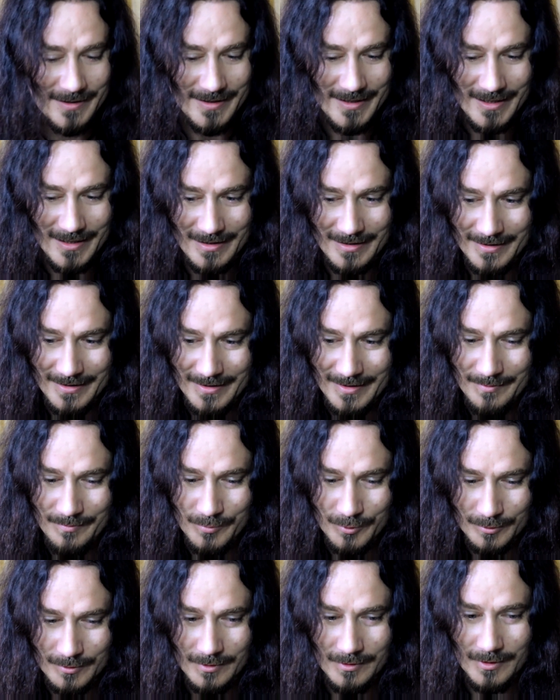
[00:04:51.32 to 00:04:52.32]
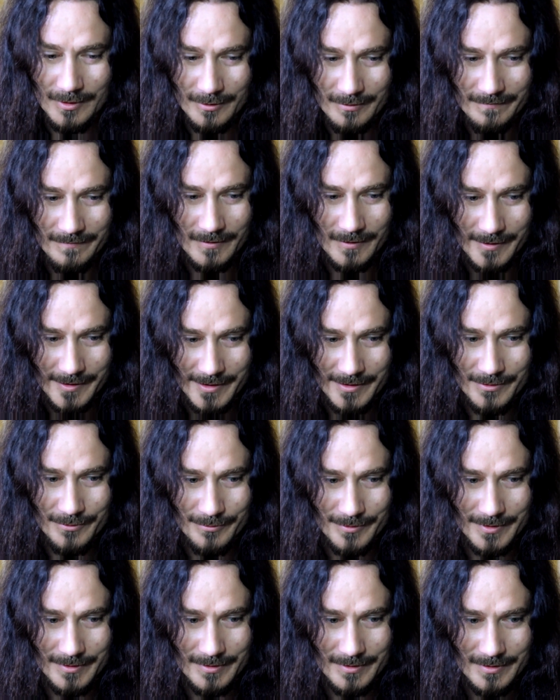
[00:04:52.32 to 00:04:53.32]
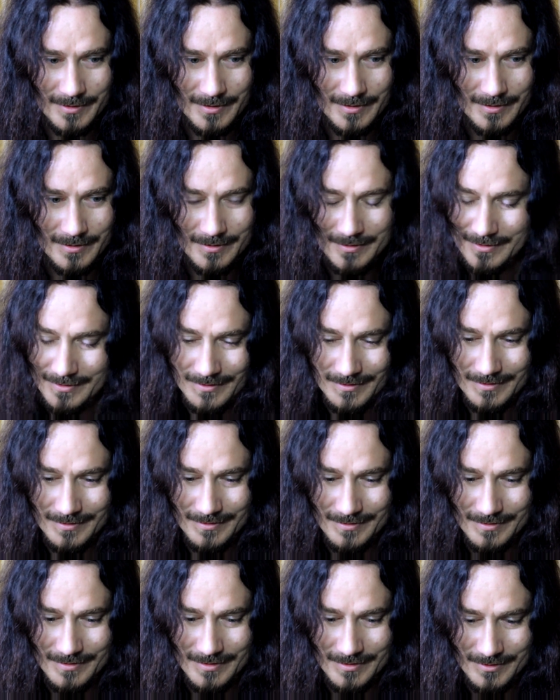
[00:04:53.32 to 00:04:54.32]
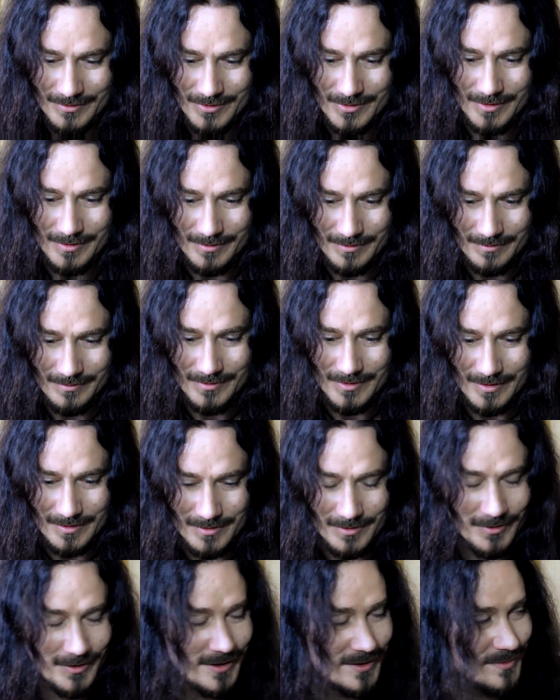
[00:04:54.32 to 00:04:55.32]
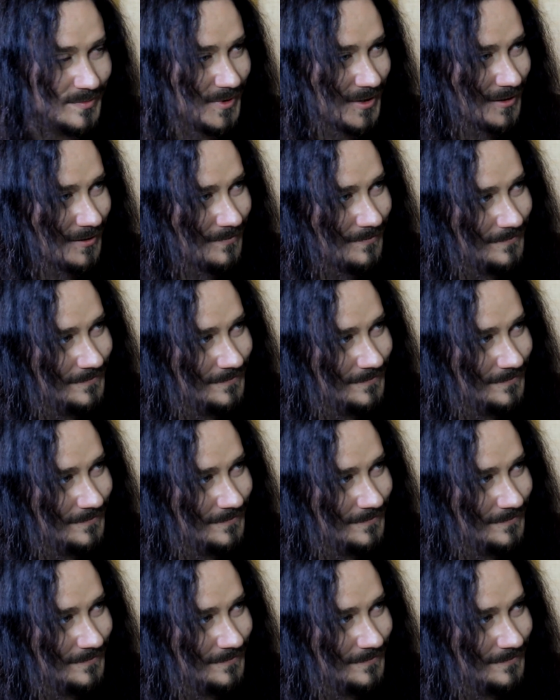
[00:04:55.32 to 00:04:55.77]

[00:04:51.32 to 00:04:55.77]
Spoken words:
yeah, he put a lot of heart into it. Such a nice man.